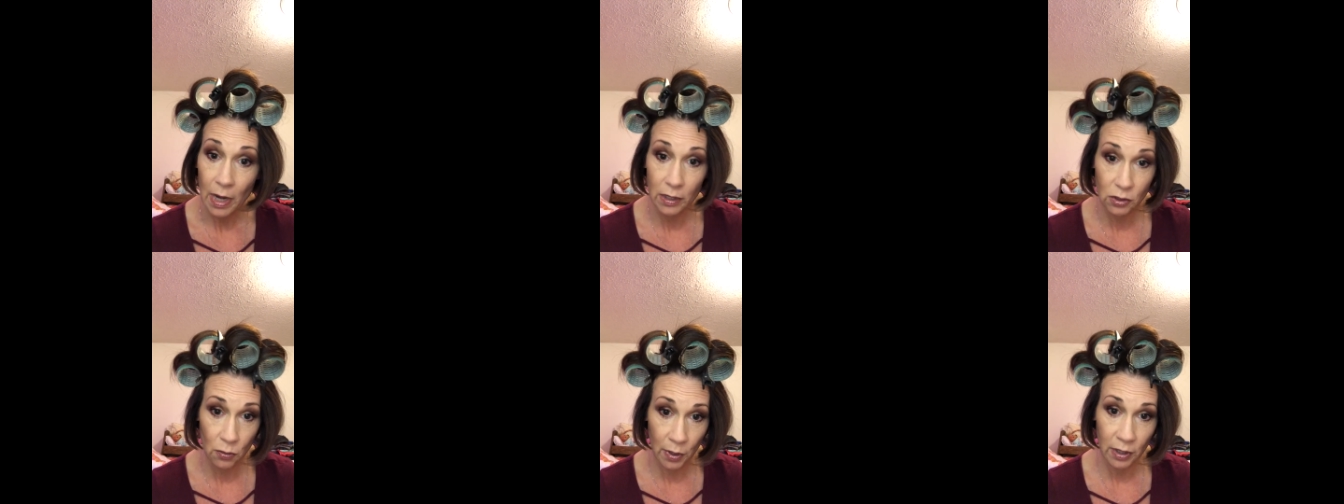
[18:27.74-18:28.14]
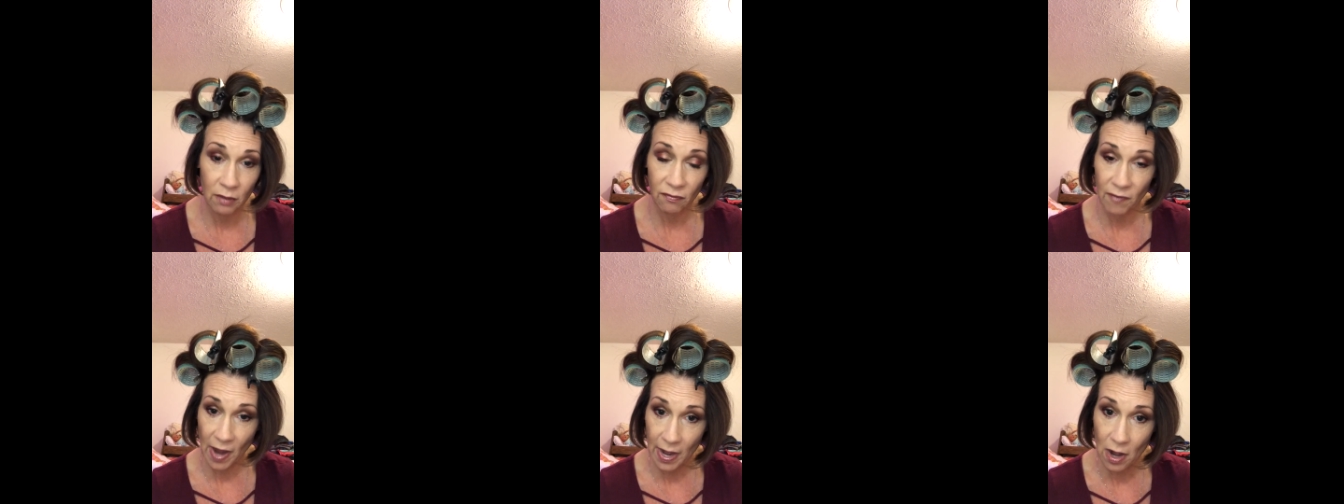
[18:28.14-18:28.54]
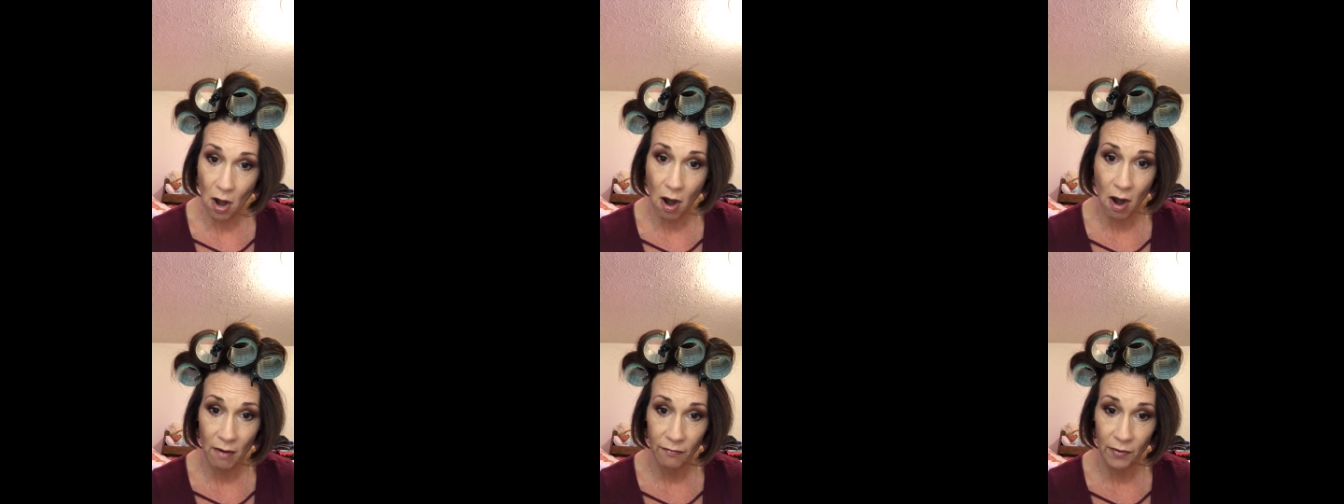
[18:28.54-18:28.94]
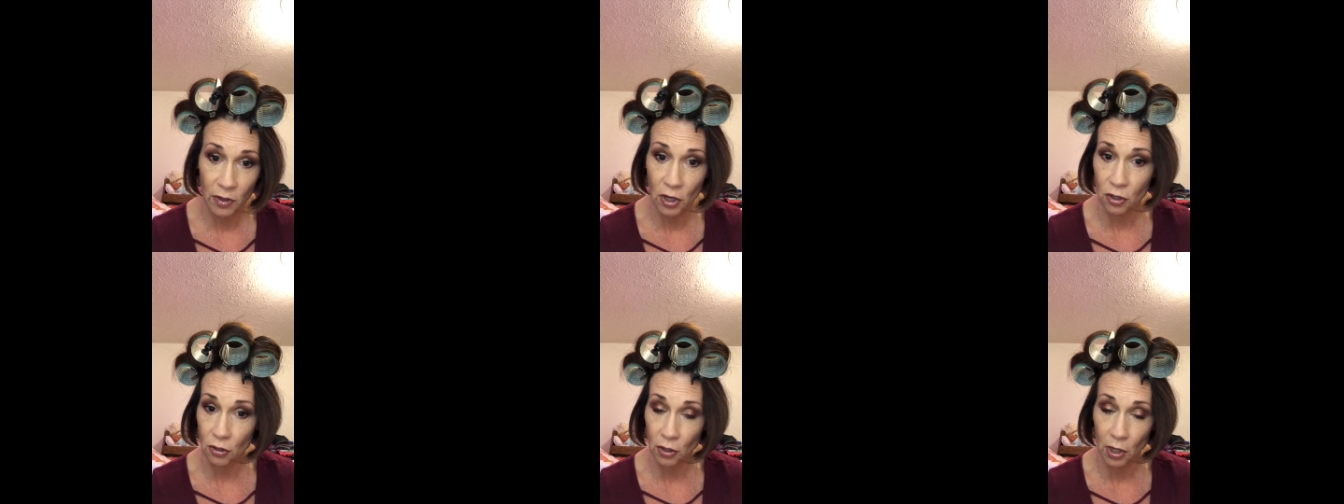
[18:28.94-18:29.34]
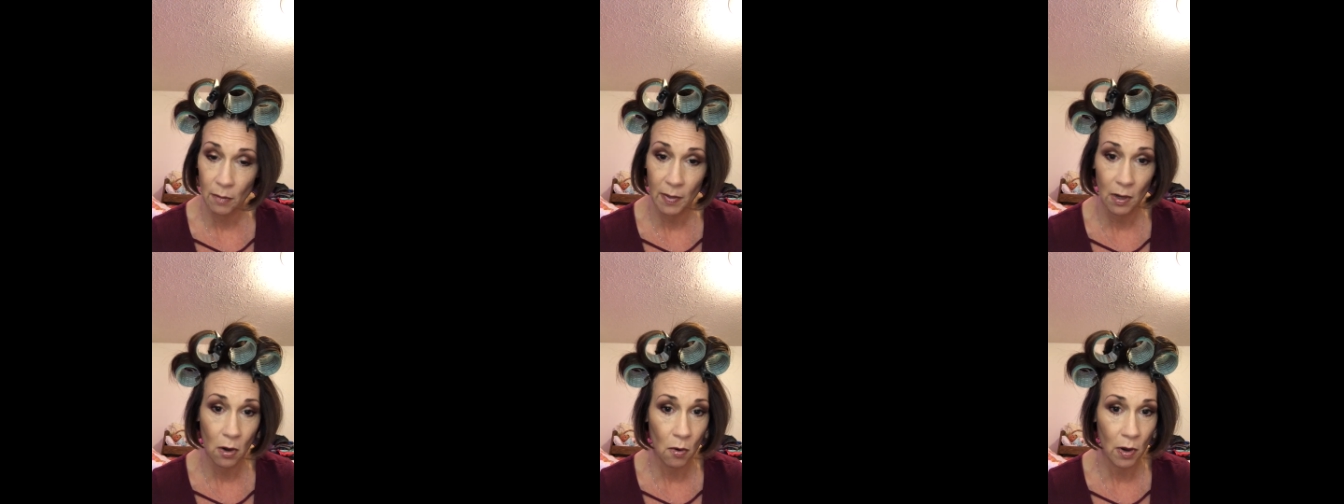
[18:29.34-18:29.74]
It's going to fade off, and then you're going to
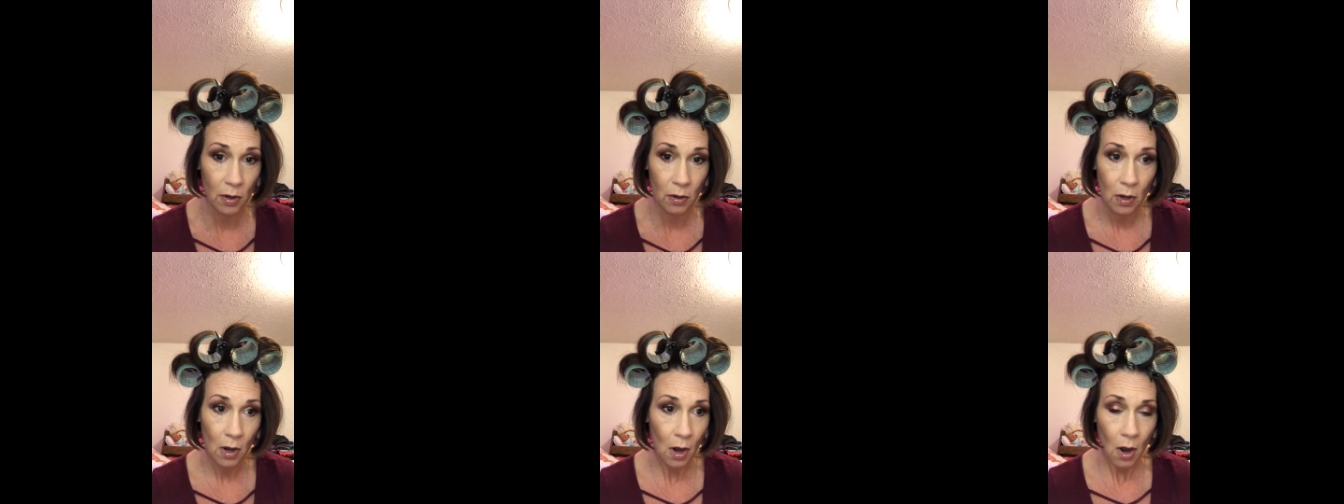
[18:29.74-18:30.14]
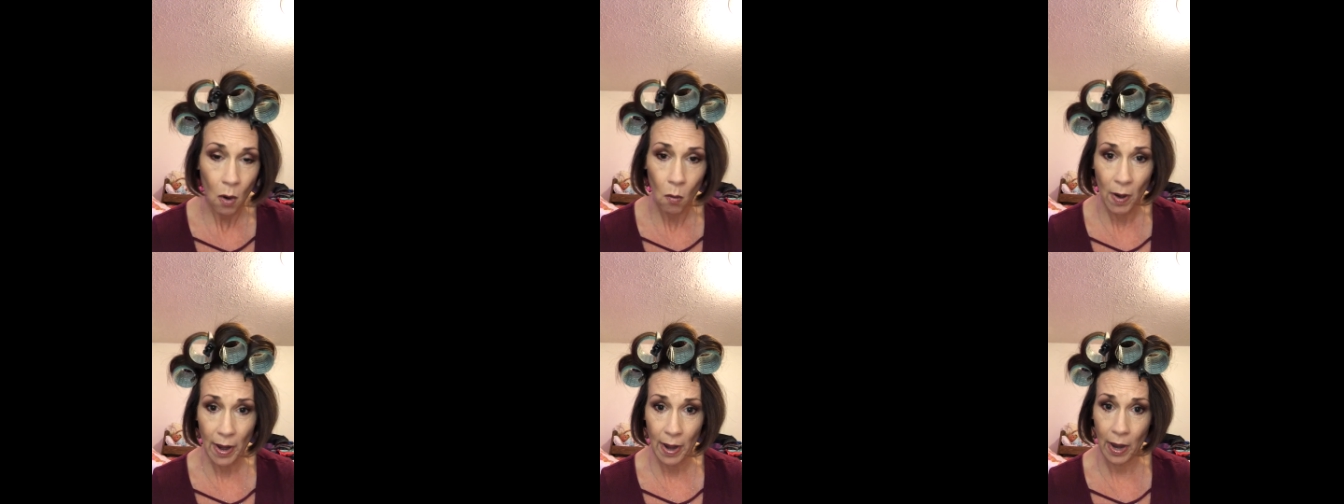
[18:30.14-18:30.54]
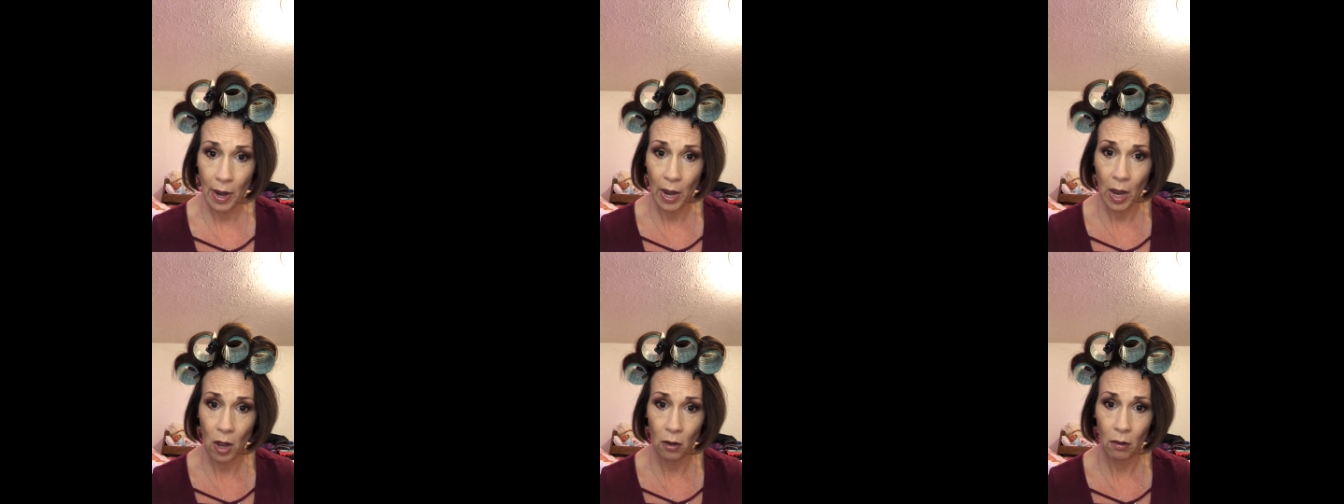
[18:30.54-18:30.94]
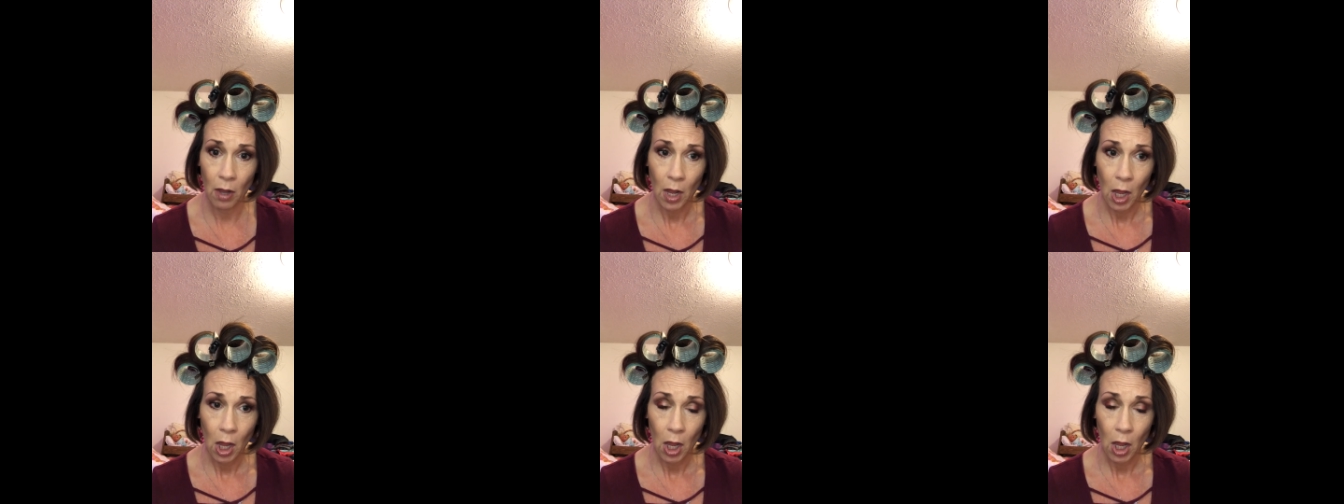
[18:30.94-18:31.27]
be going, well,